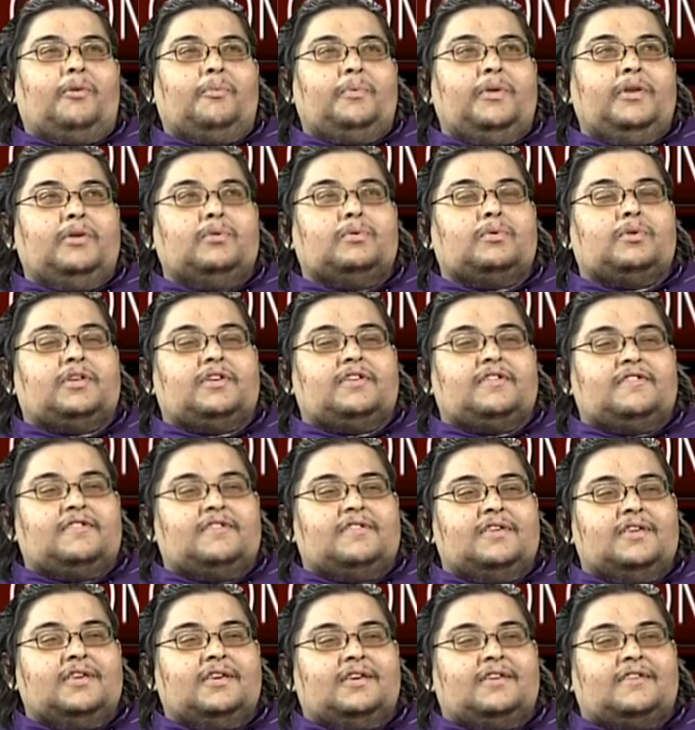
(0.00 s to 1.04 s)
we
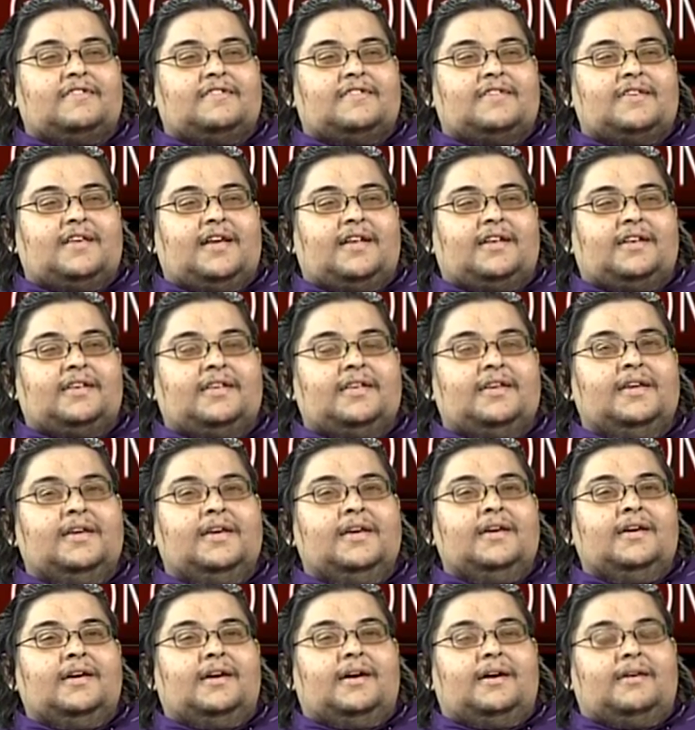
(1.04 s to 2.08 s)
noticed is that
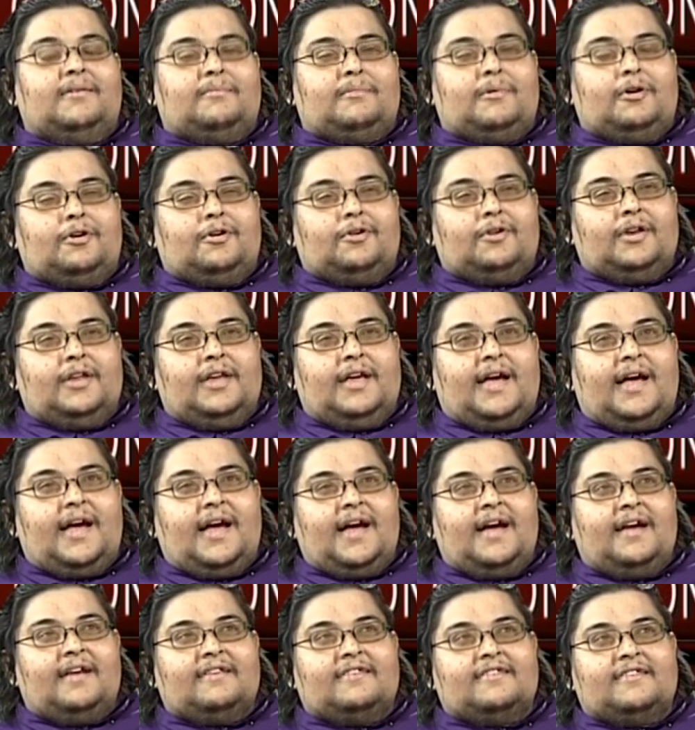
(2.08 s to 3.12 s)
among the
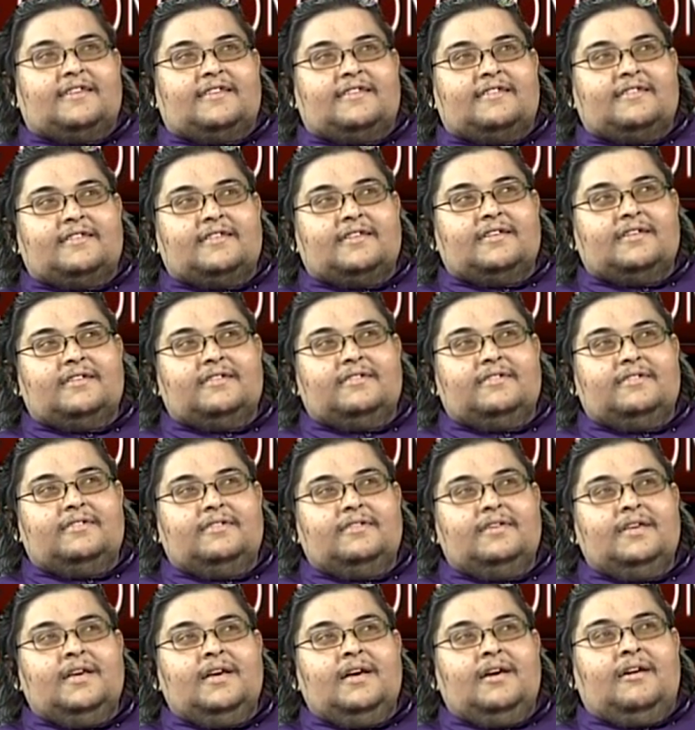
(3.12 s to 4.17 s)
ancestors
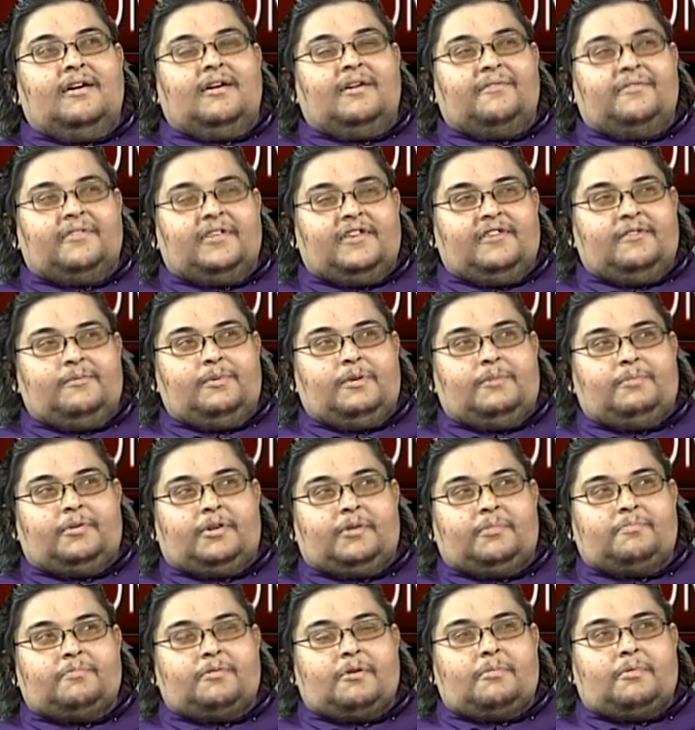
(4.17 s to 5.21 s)
of these people,
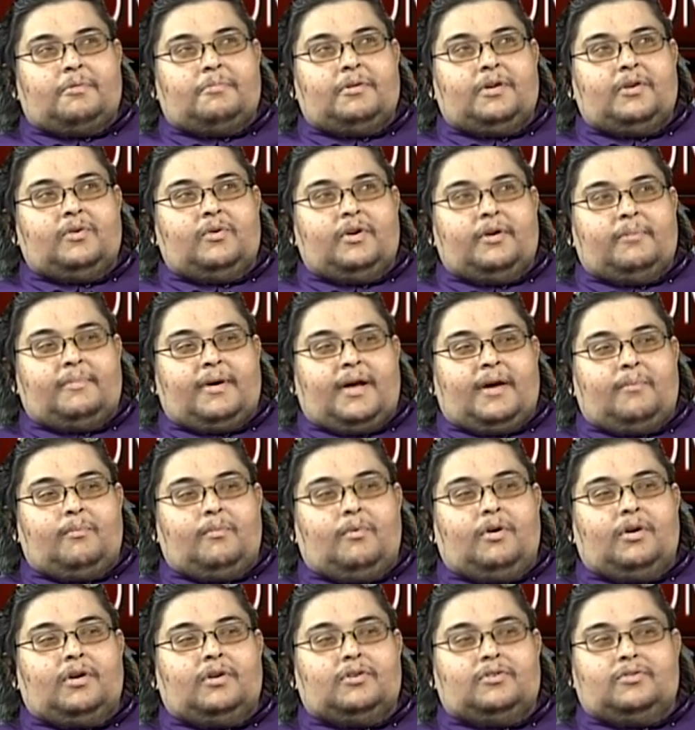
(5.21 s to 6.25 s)
probably going back
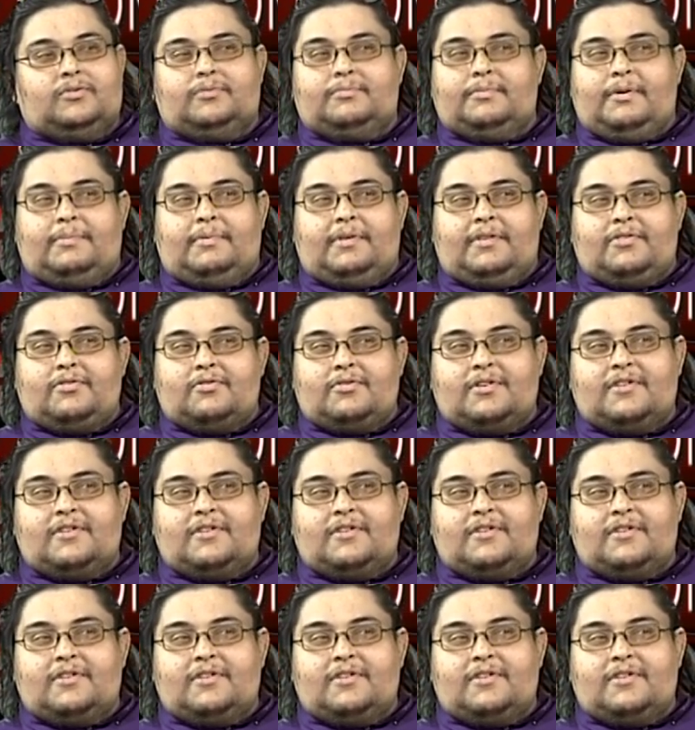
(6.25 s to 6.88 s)
1, 2, maybe 3